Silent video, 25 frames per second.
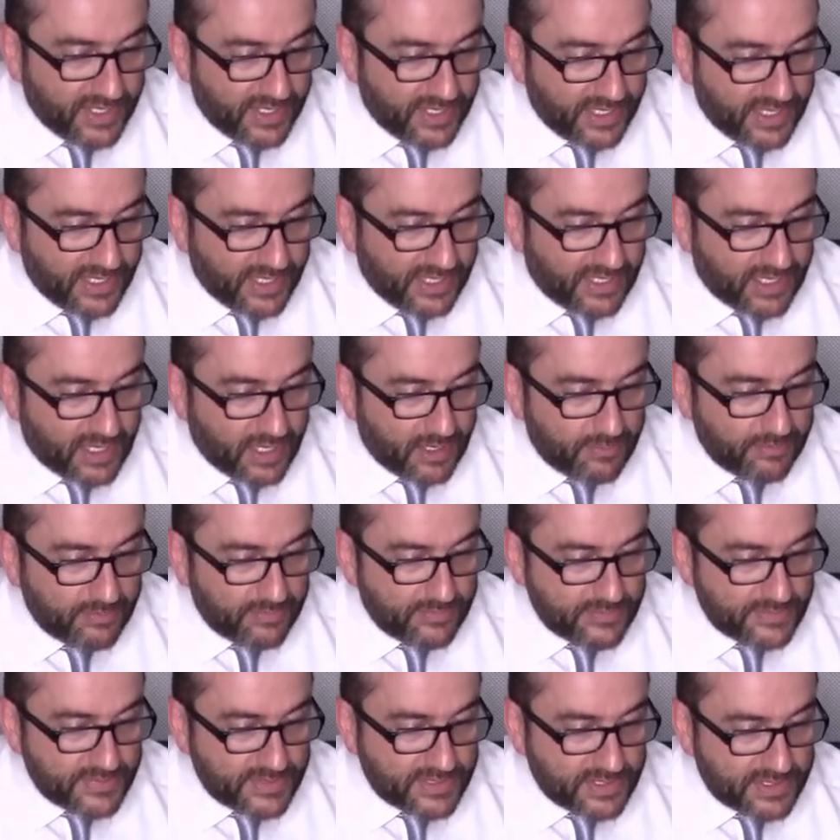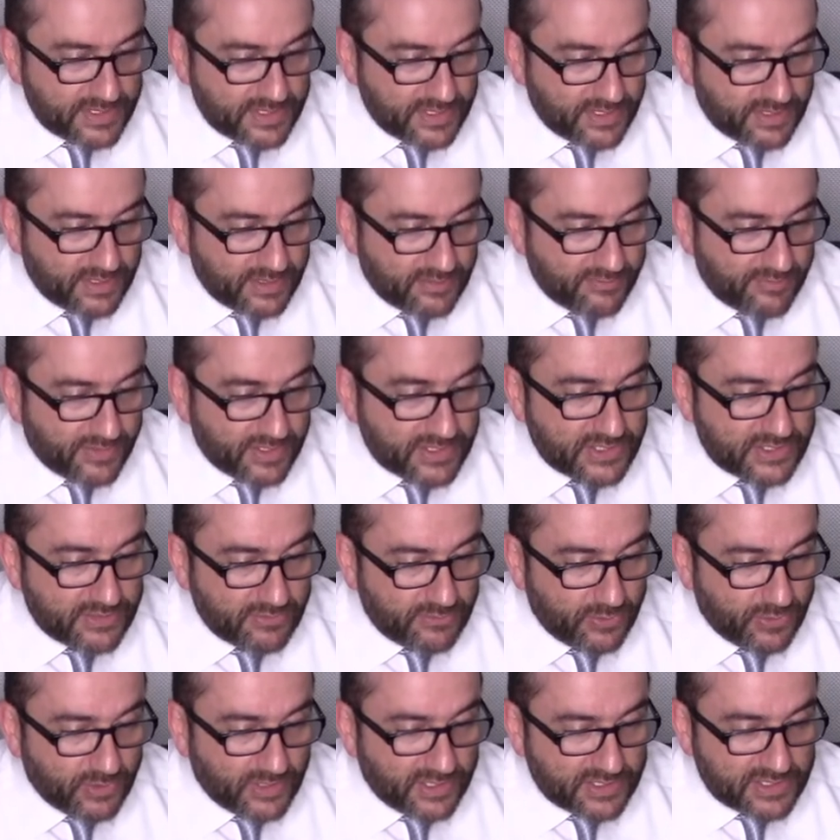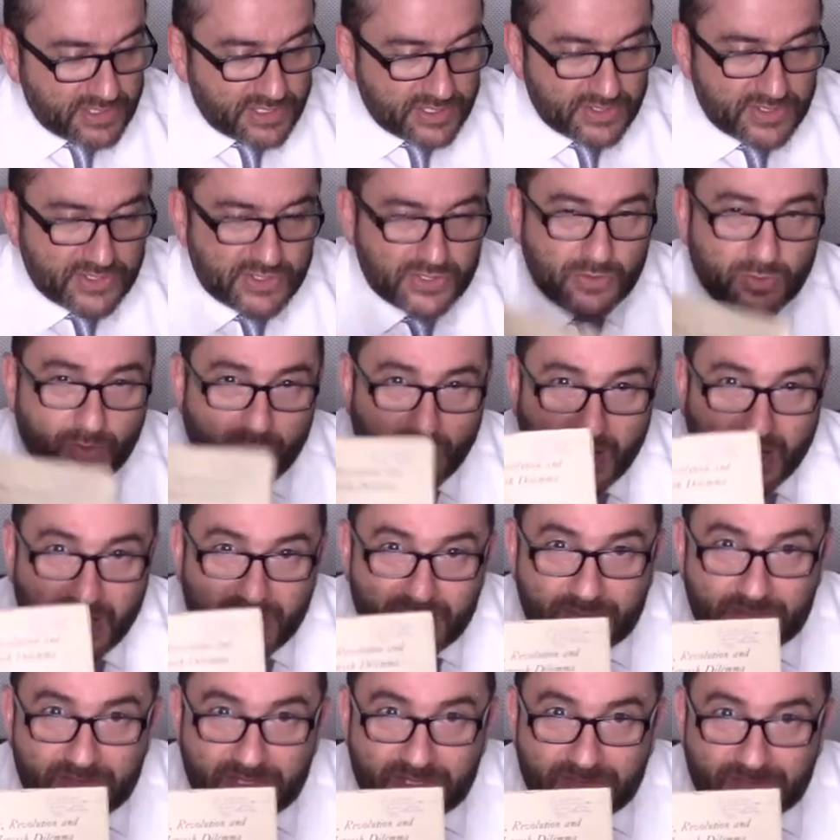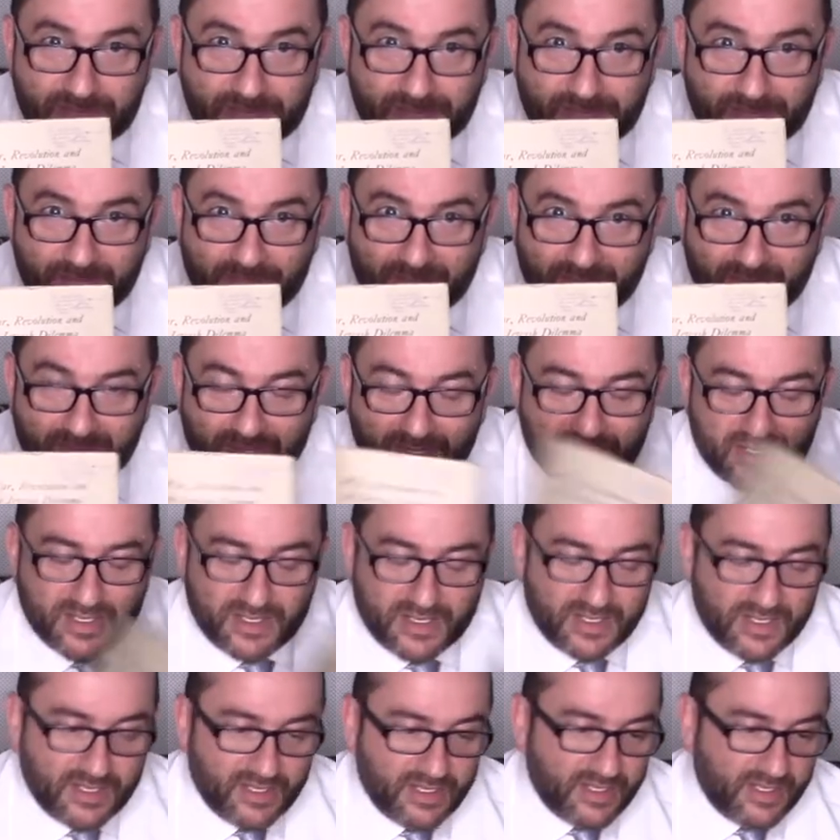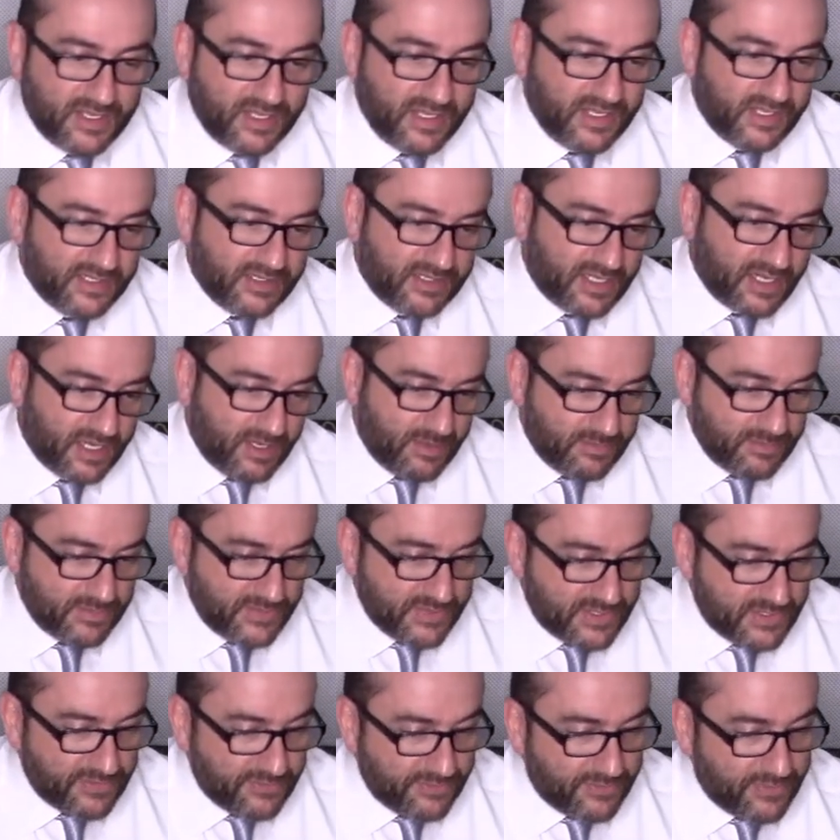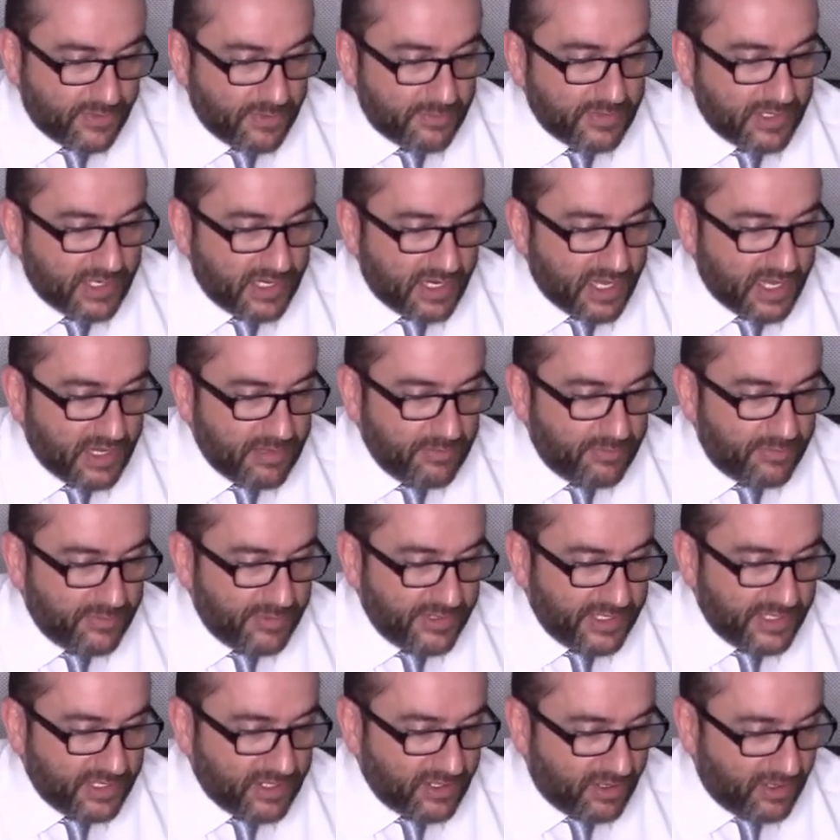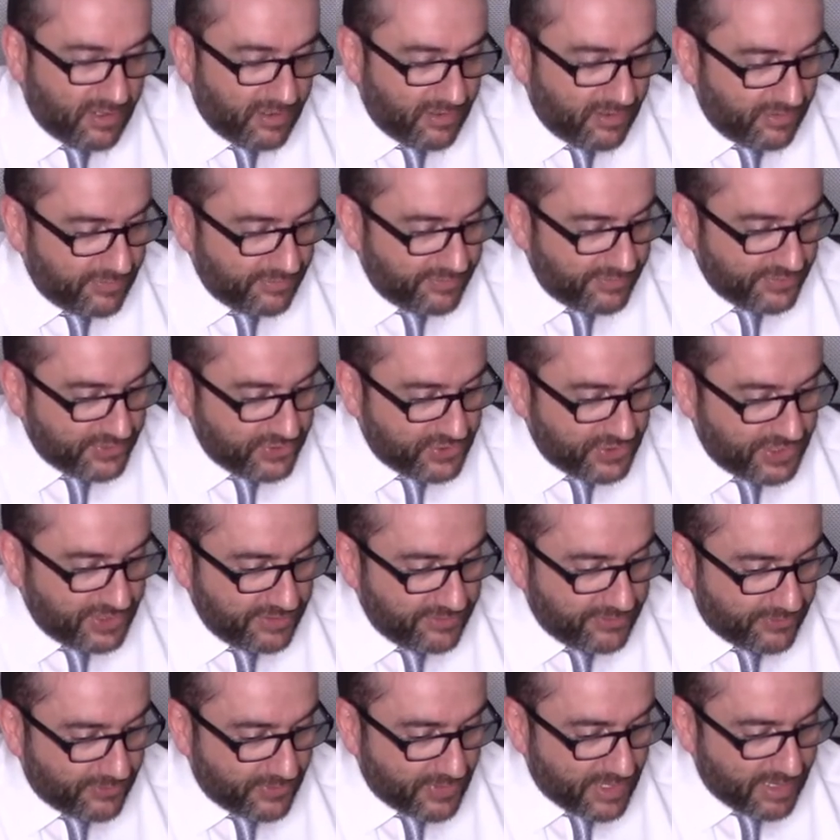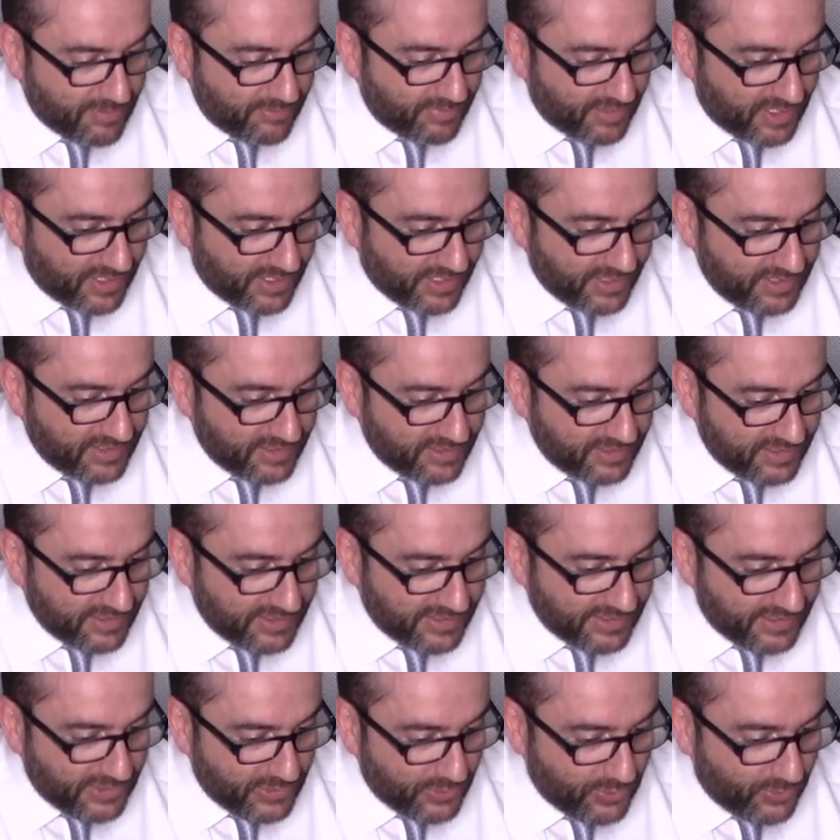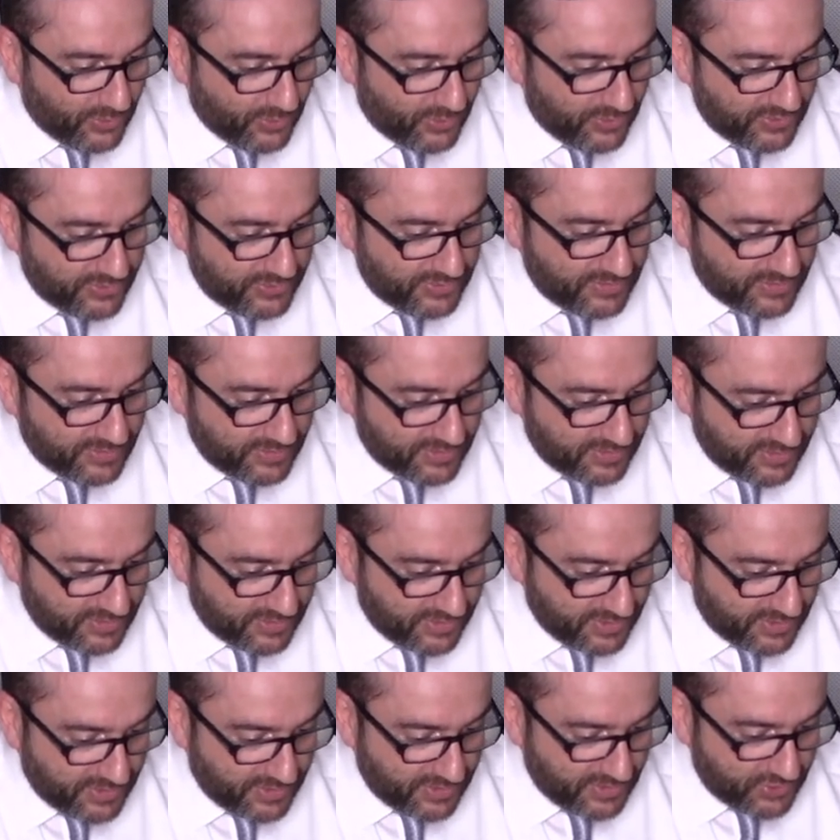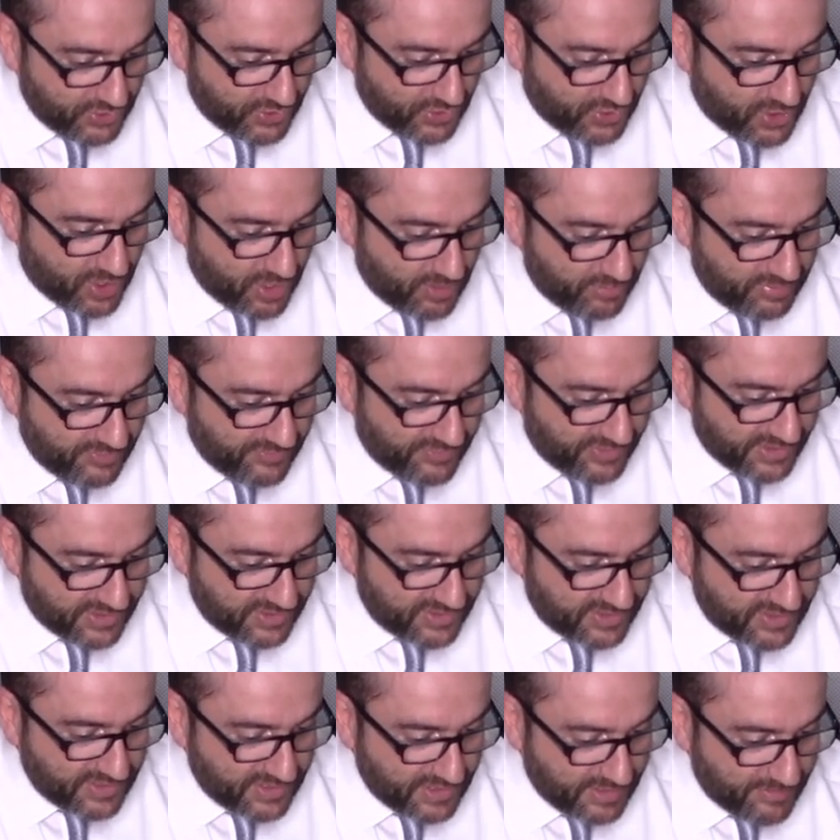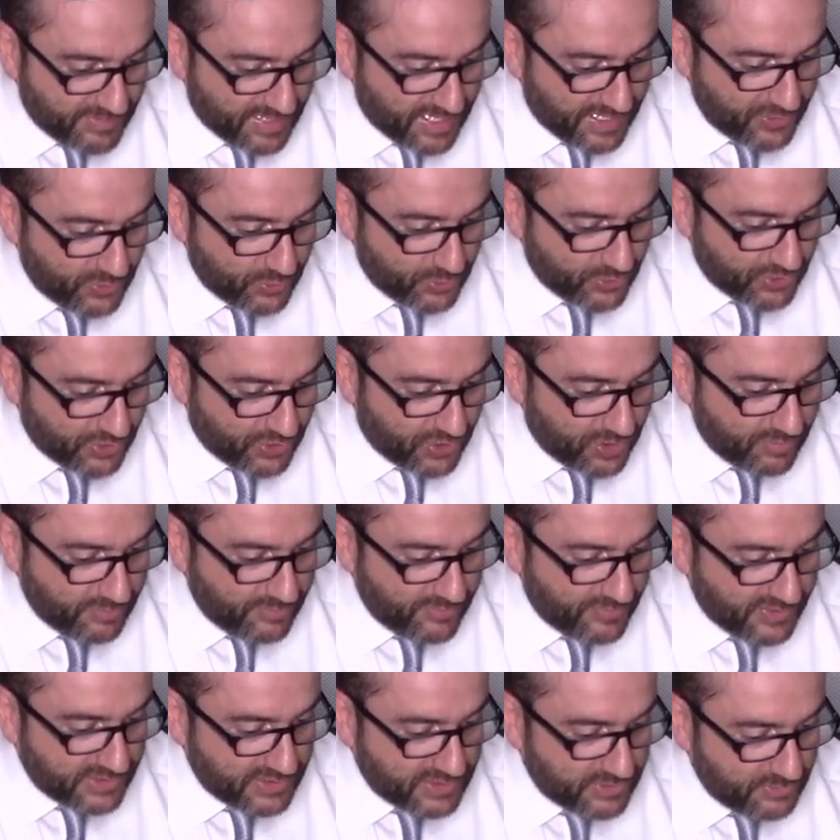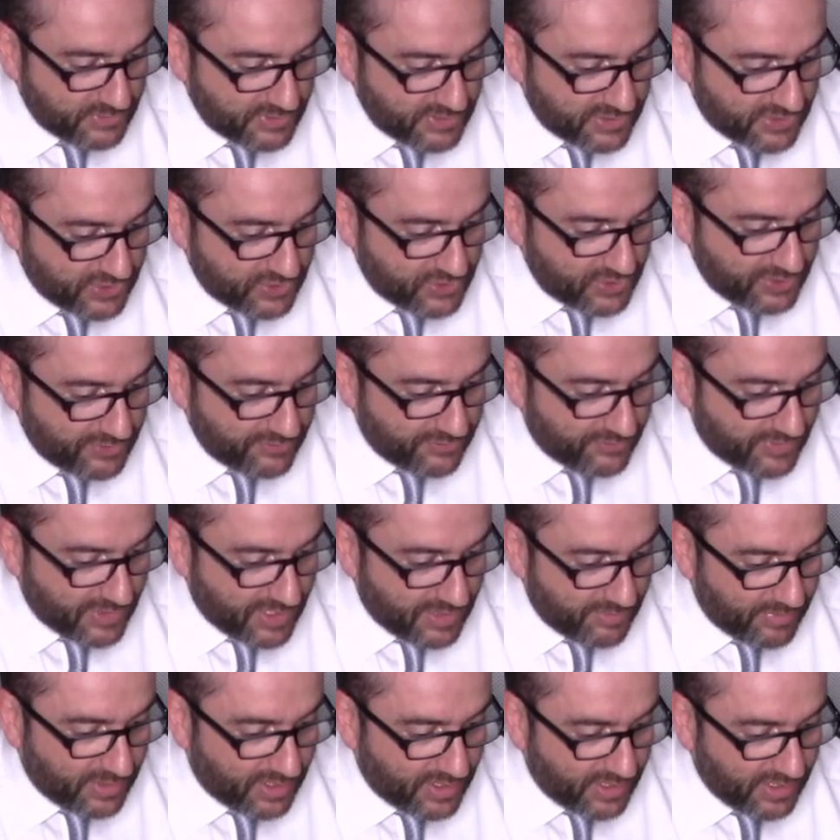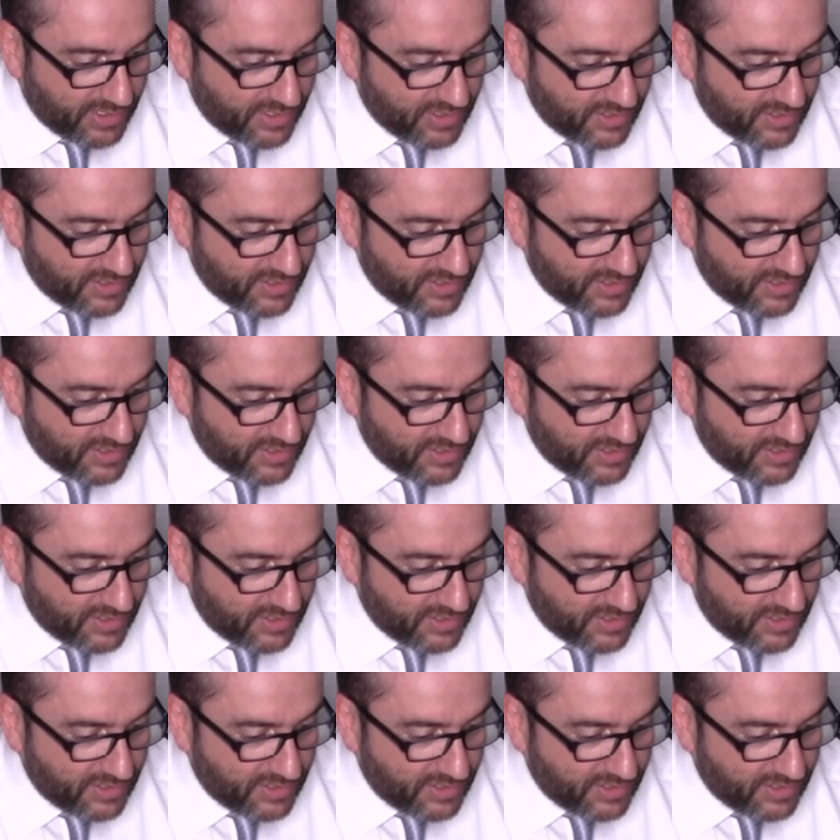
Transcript: It comes, first of all, it's inscribed. It comes from the library of Chief Rabbi Lord Jacobowitz, Emmanuel Jacobowitz, who was the Chief Rabbi